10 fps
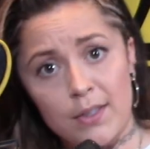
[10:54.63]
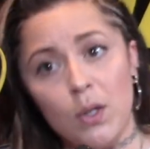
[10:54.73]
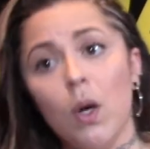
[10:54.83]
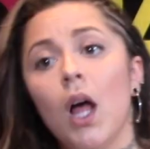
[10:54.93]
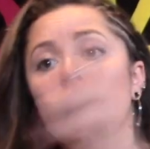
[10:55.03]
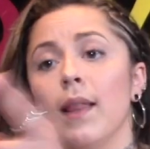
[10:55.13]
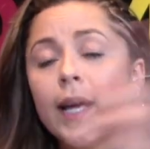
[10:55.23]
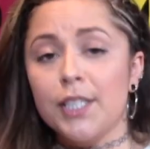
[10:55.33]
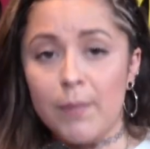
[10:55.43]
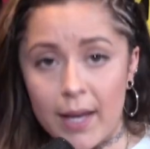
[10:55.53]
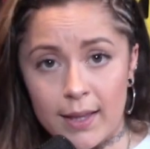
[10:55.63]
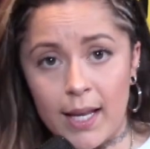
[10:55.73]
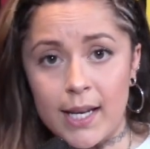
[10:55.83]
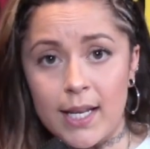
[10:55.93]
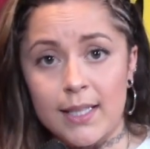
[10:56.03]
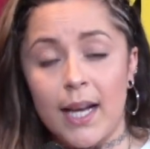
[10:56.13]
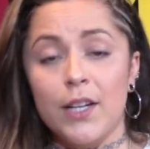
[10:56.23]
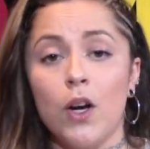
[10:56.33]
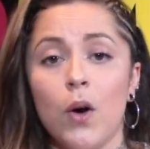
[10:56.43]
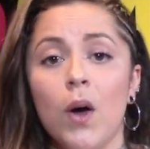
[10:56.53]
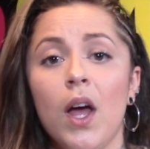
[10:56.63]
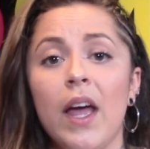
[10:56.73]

So look at your man, ladies. I know